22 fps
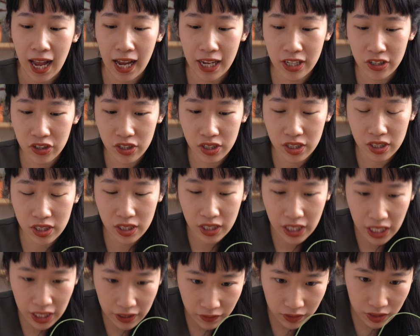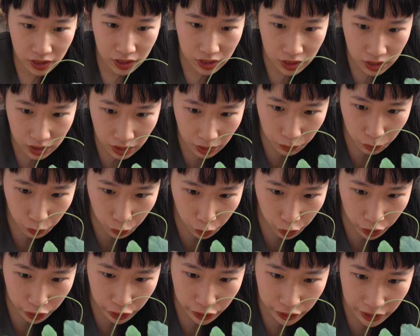I just gave it some
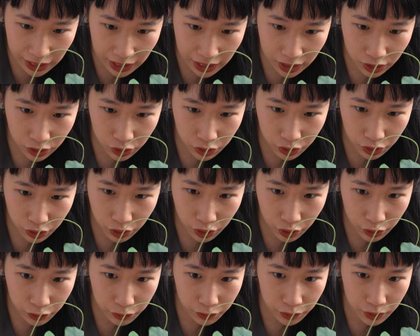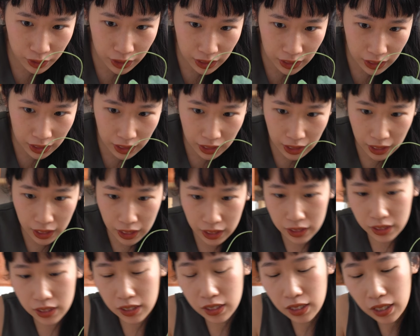watering, so hopefully
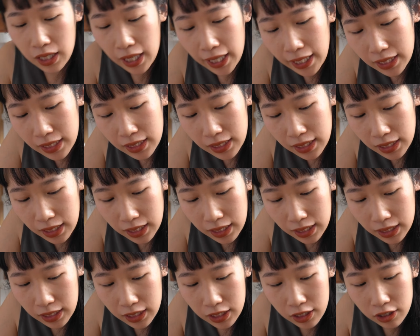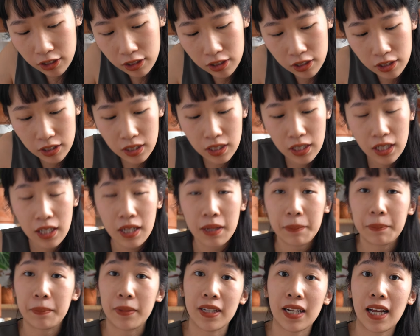it likes it in here.
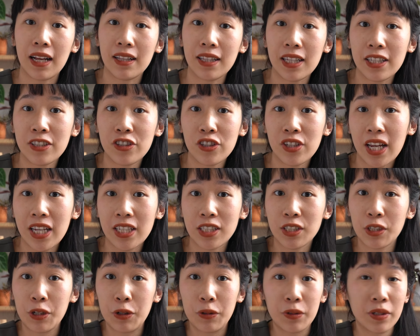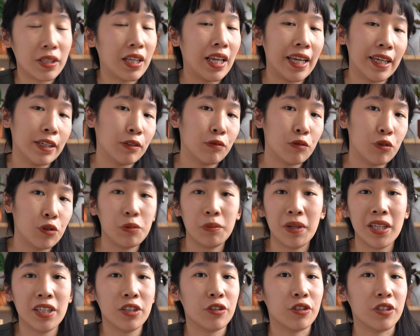But I'll let you guys know in like 2
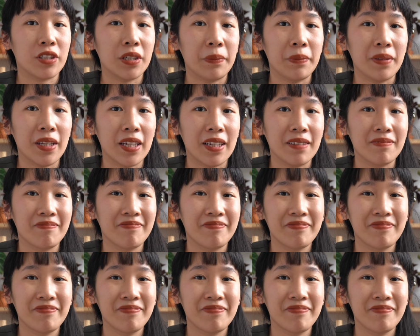months or something.